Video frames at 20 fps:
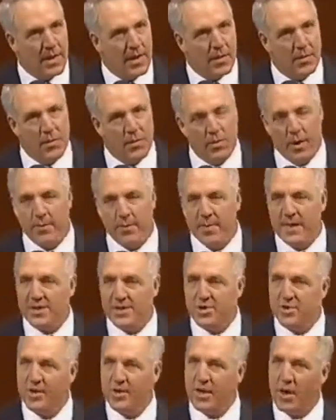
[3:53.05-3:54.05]
And we want to
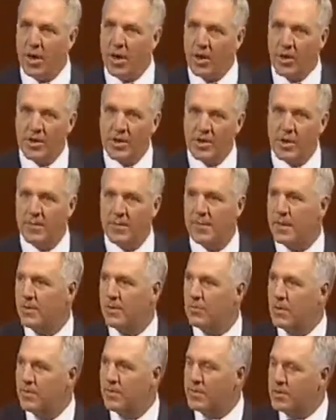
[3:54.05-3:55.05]
make sure that all our young men
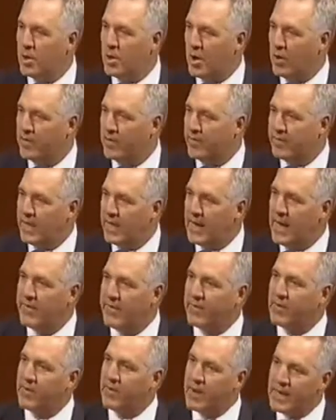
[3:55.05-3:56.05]
and women know that they
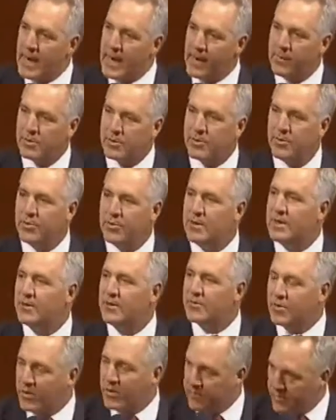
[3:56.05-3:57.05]
have a great opportunity
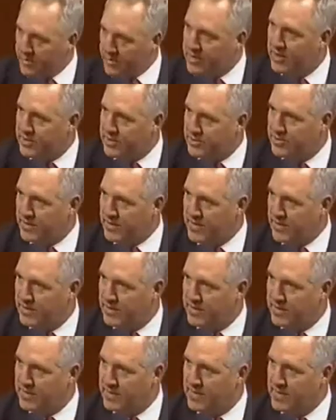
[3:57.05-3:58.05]
to serve their
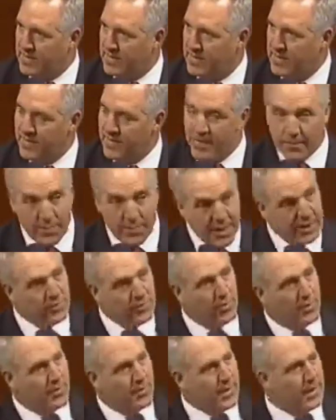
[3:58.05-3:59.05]
country, the
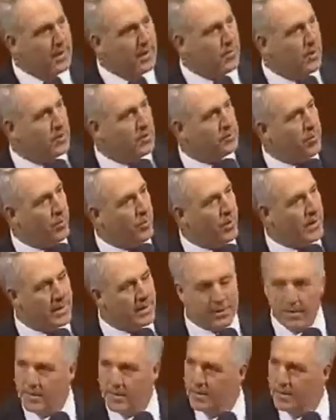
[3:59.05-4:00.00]
best one being at West Point.